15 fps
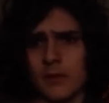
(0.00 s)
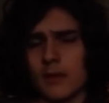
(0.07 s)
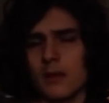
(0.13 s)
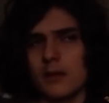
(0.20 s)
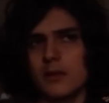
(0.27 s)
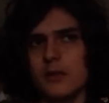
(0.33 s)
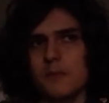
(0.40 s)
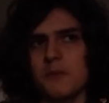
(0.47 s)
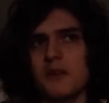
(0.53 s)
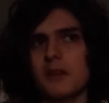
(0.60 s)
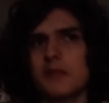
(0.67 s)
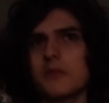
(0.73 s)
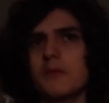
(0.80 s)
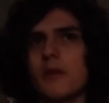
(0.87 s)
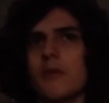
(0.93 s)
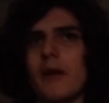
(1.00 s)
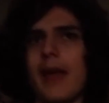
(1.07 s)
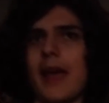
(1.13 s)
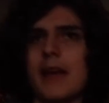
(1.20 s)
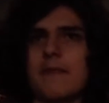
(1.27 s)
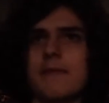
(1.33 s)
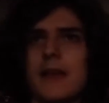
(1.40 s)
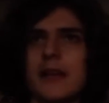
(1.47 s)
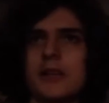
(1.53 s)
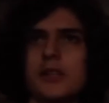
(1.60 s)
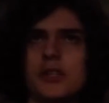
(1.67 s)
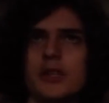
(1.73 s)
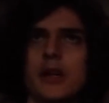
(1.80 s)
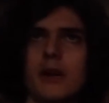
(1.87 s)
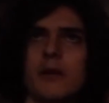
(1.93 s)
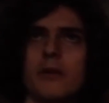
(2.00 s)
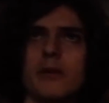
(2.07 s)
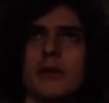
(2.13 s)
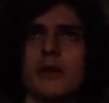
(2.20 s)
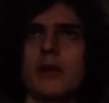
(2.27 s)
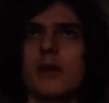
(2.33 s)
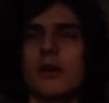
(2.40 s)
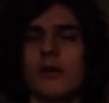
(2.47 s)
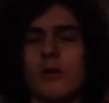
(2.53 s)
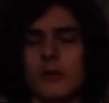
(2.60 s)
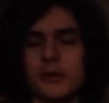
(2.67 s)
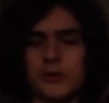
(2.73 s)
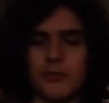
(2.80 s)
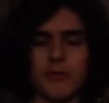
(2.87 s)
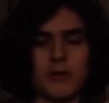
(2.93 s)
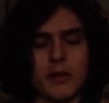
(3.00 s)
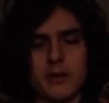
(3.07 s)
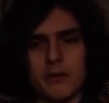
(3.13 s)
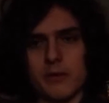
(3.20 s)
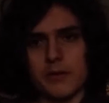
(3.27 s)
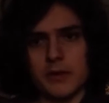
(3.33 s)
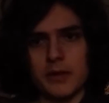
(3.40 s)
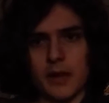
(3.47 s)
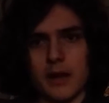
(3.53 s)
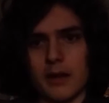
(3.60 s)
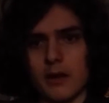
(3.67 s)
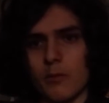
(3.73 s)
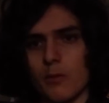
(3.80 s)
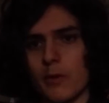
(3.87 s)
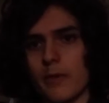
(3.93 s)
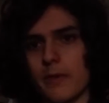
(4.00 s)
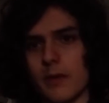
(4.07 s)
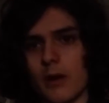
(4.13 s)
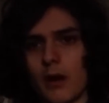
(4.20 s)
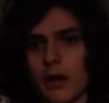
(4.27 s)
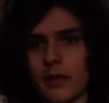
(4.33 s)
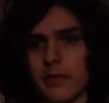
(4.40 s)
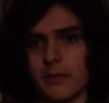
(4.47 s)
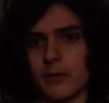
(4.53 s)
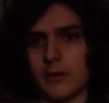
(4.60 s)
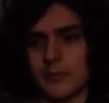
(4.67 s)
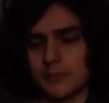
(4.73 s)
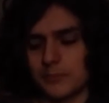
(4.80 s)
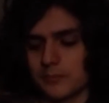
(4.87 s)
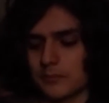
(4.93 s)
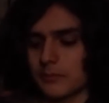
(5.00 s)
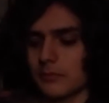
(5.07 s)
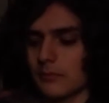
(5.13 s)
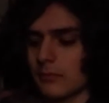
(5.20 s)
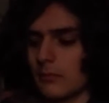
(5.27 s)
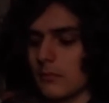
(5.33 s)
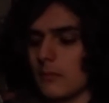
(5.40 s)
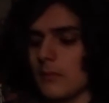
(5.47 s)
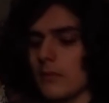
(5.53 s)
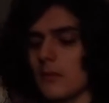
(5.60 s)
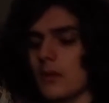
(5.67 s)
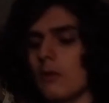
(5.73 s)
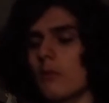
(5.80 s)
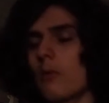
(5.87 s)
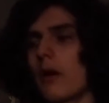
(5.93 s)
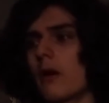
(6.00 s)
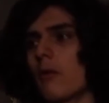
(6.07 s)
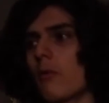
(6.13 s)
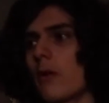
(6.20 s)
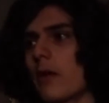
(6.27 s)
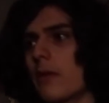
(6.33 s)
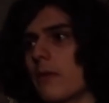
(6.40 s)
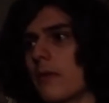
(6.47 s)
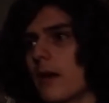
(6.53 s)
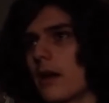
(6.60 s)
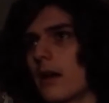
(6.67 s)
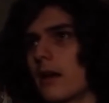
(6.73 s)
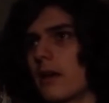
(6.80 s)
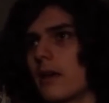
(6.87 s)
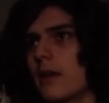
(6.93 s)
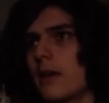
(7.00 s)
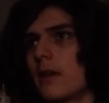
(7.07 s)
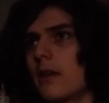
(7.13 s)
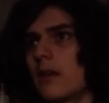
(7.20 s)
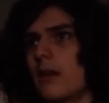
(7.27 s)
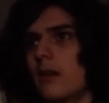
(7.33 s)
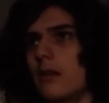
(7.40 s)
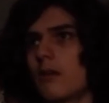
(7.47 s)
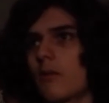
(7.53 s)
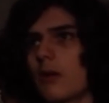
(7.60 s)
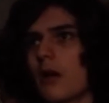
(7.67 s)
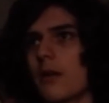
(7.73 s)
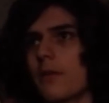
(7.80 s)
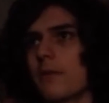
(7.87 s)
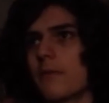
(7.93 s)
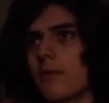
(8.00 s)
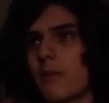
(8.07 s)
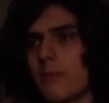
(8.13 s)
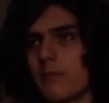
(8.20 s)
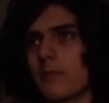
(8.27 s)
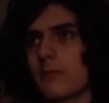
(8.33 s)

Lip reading: just because you don't have that shared cultural understanding with the author. Where with an author from